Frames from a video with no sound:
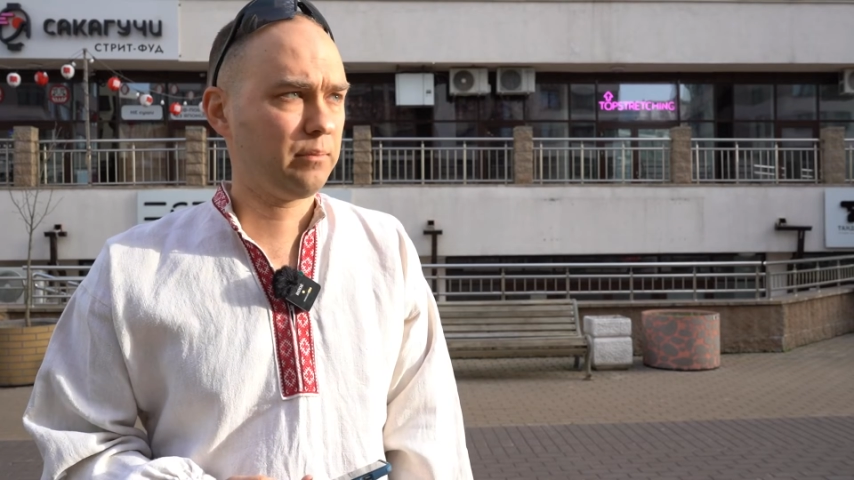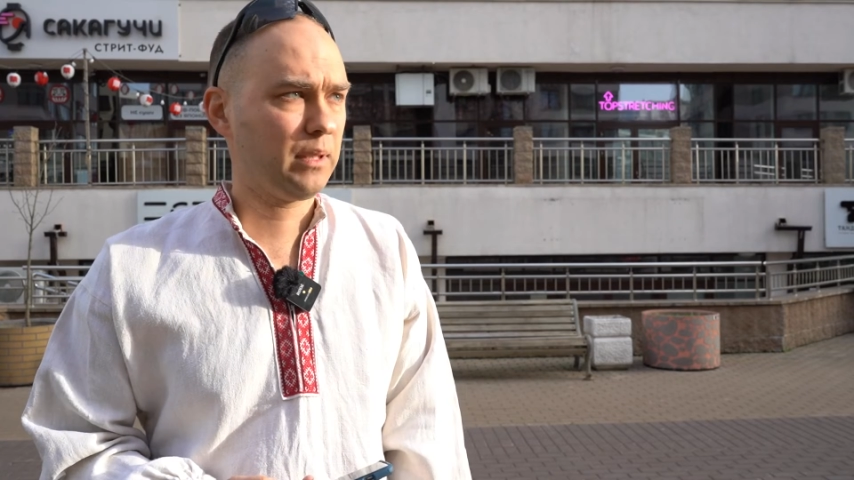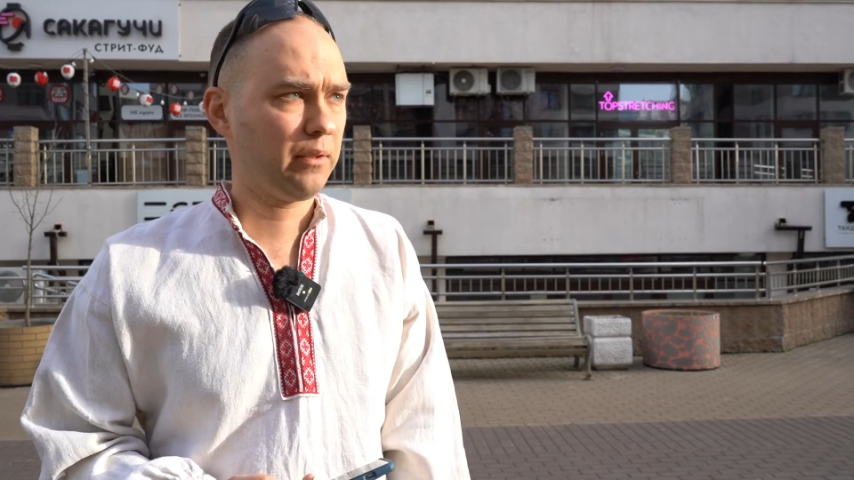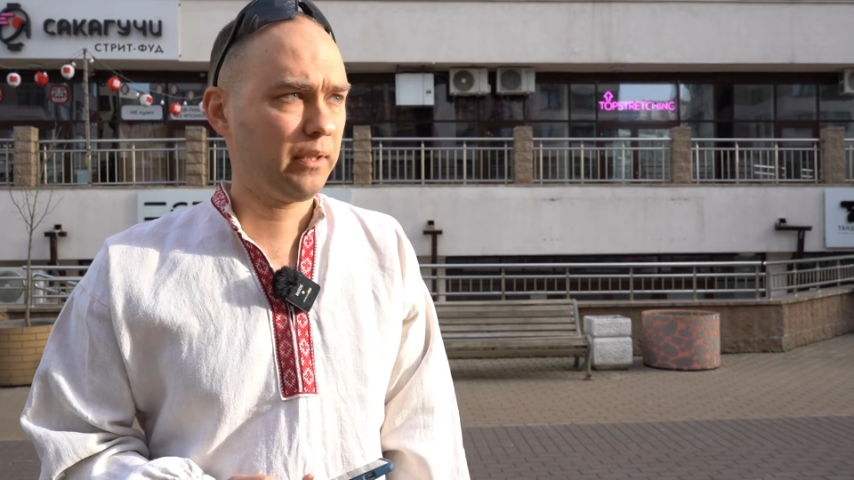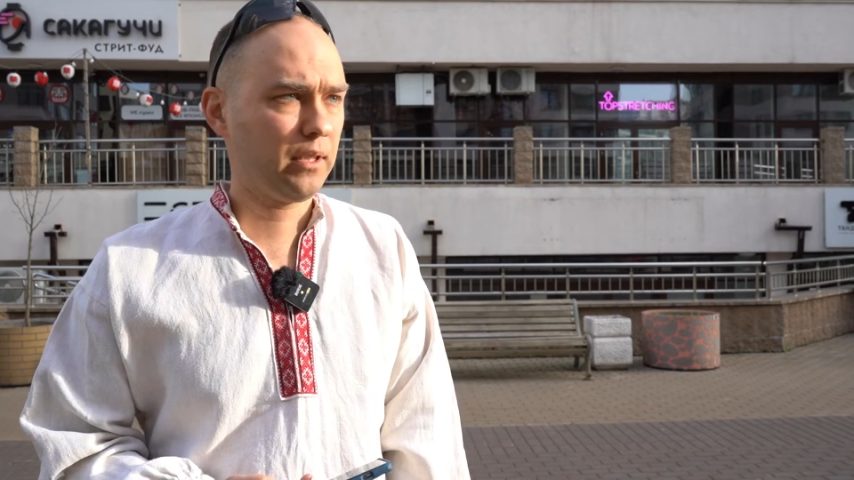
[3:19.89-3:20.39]

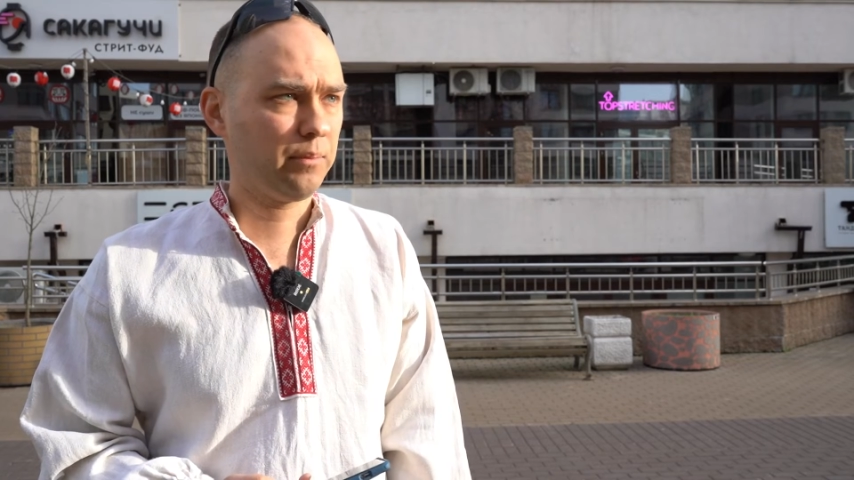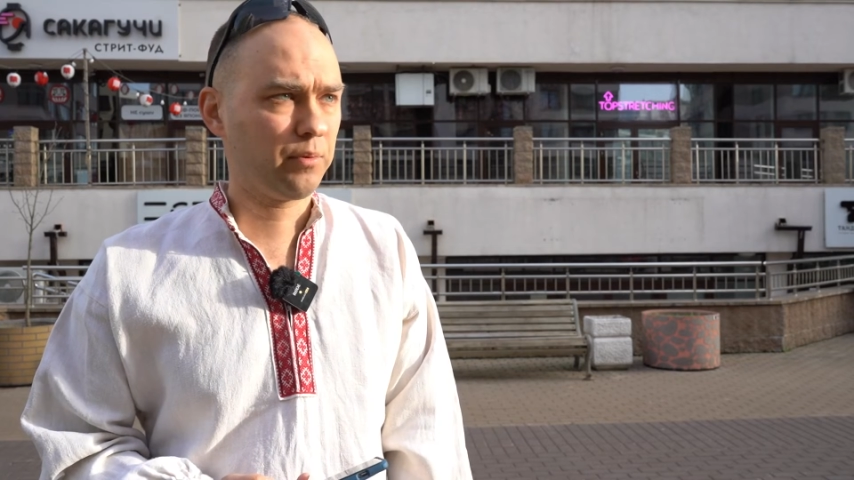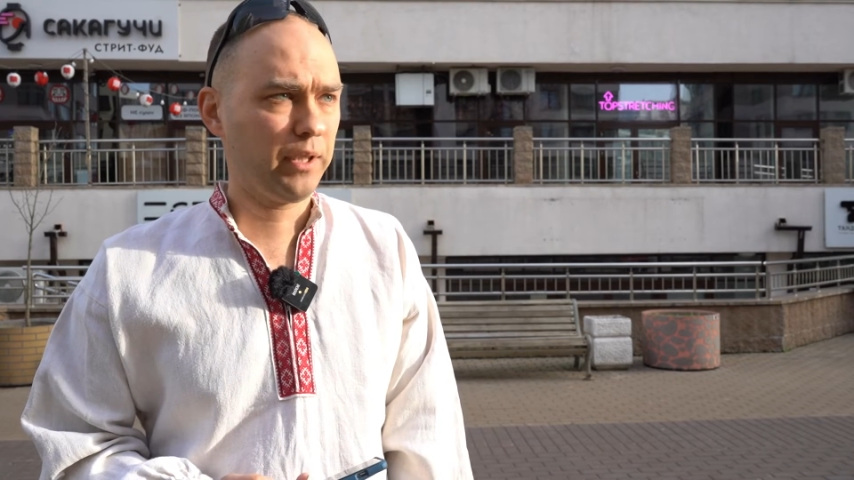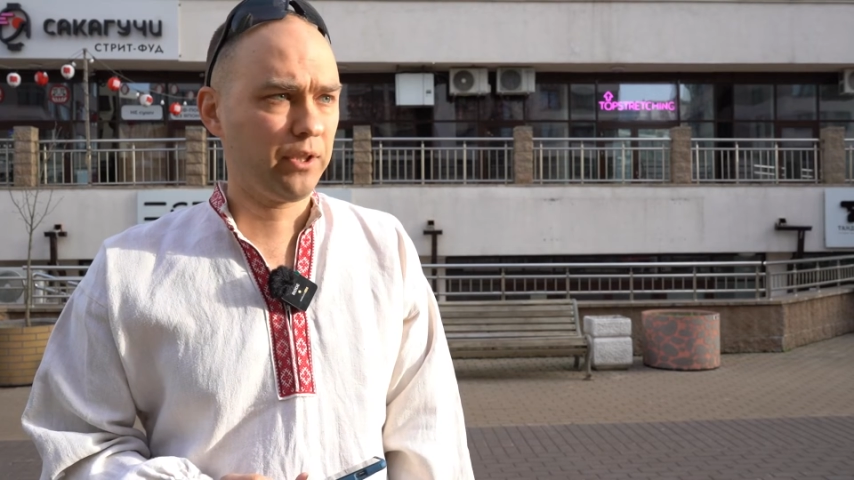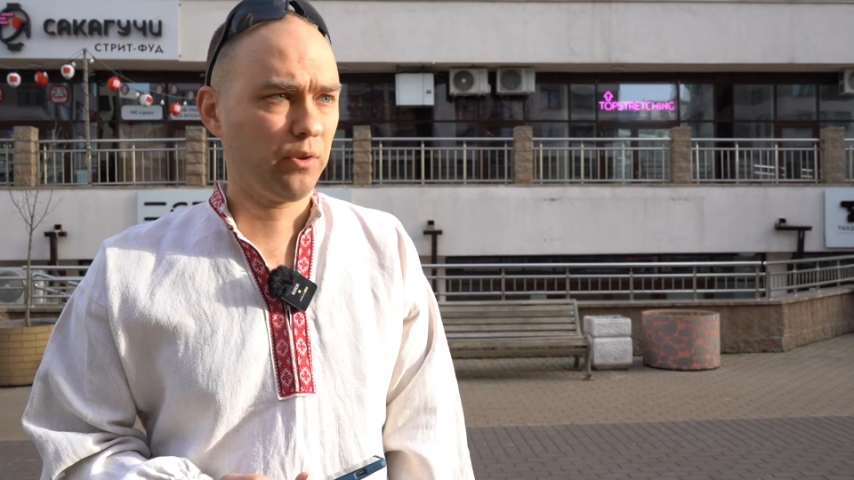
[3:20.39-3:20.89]
about the
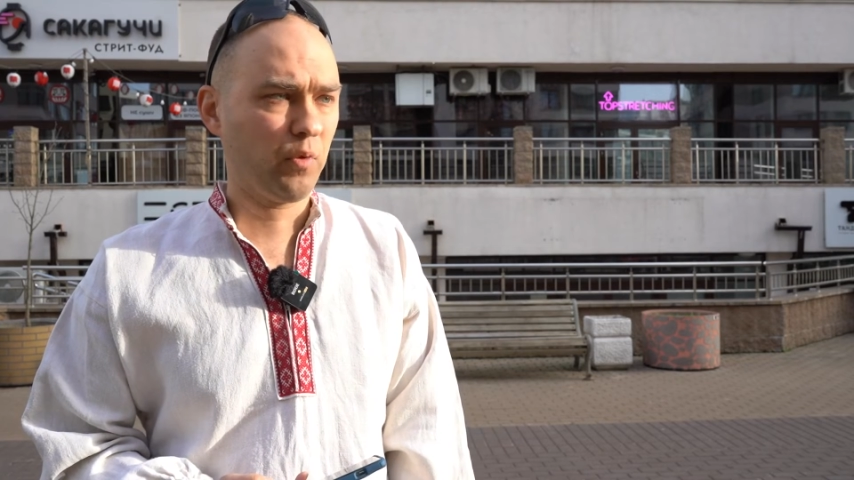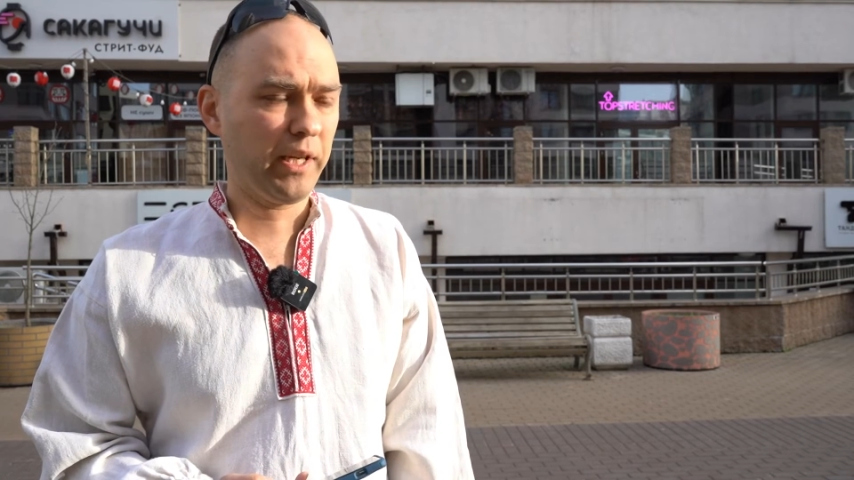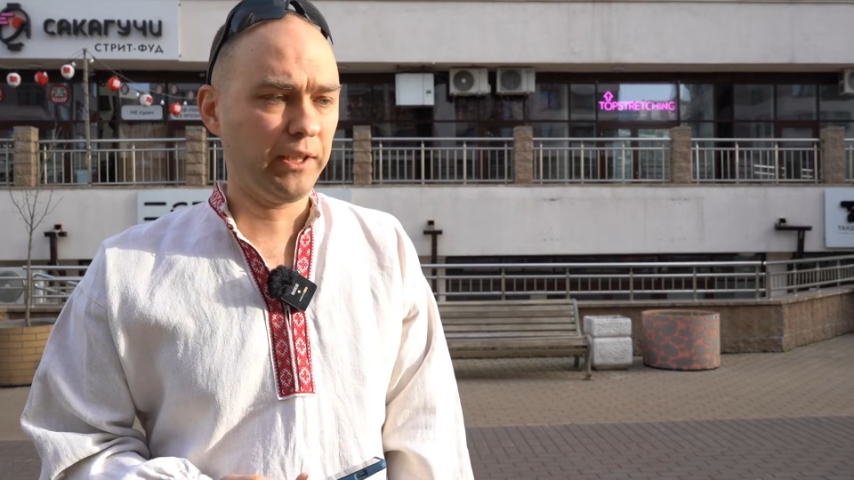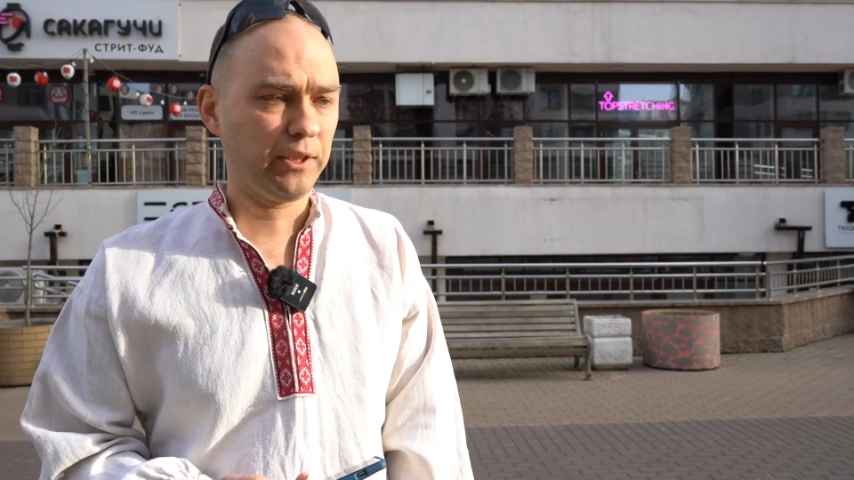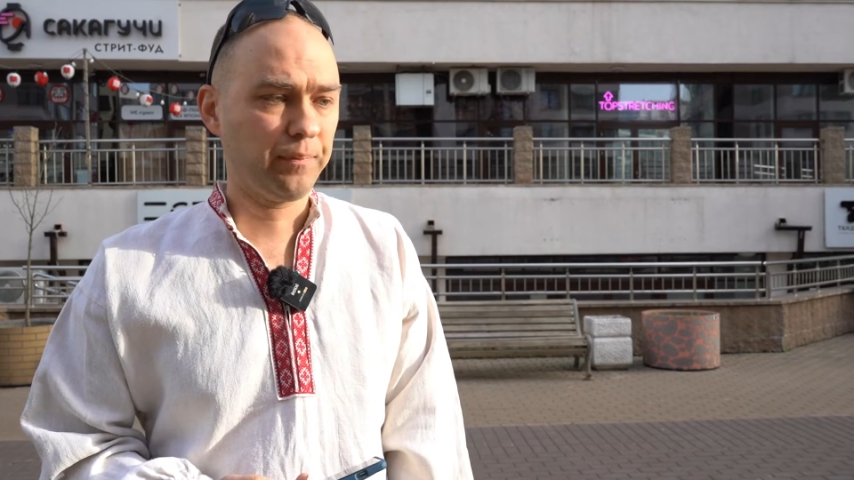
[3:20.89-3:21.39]
operation
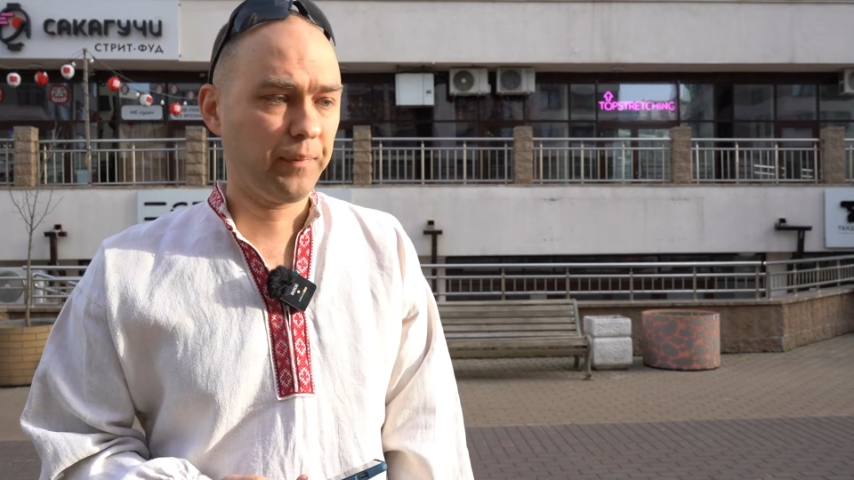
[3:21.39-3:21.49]
ways.